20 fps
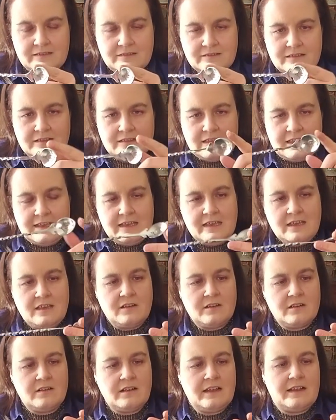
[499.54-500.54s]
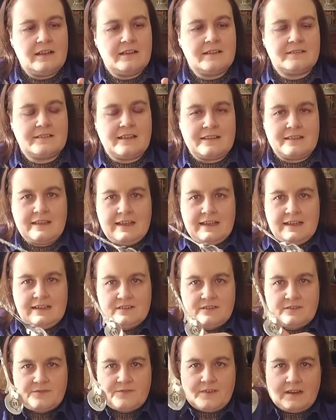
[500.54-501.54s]
thing here, and it's got the
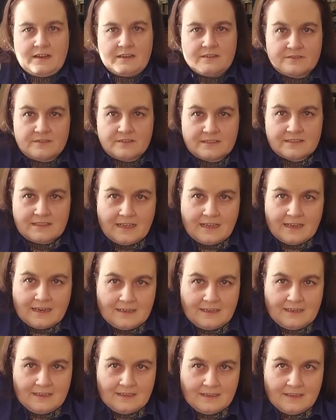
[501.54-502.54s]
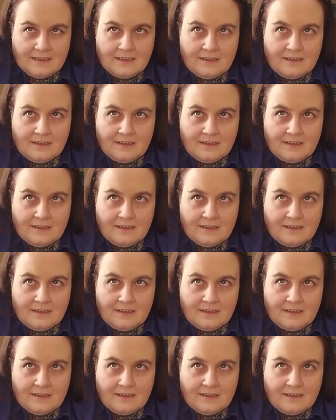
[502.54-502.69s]
H for Hendrix on it.